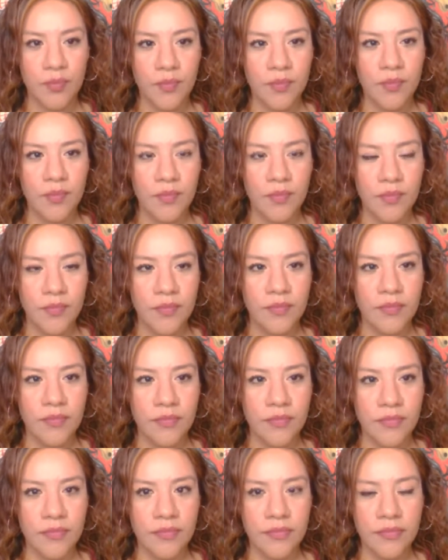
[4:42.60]

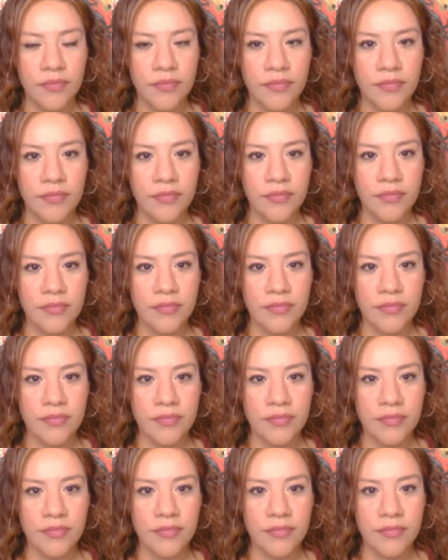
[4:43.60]

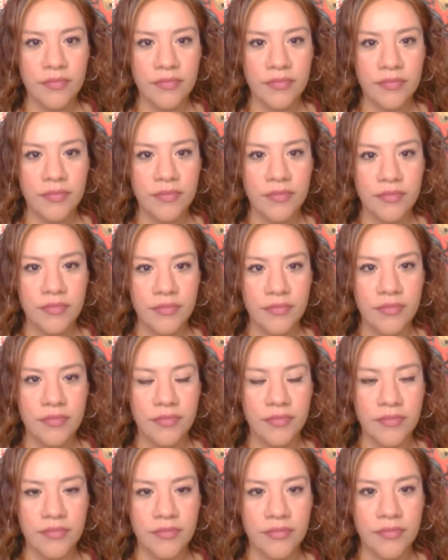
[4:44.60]

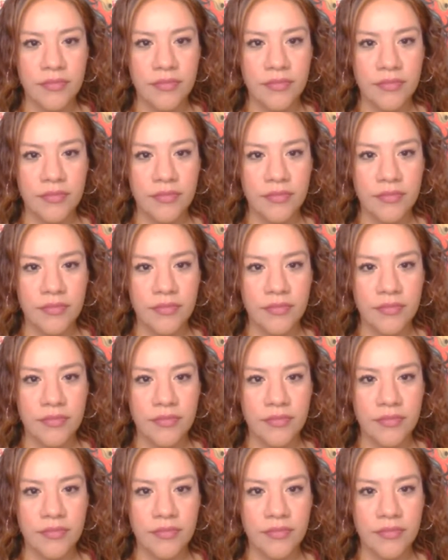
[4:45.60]
[no speech]